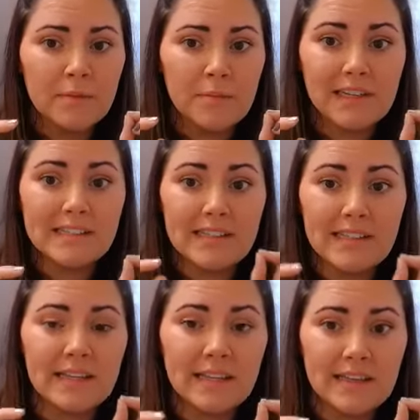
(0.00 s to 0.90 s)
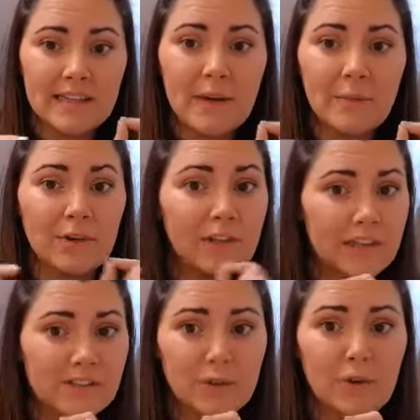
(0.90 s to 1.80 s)
because at the end of the day, when her
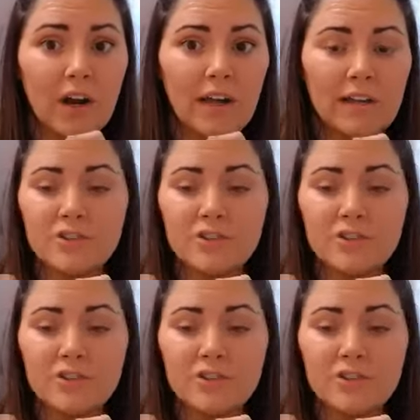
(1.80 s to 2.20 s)
kids are crying,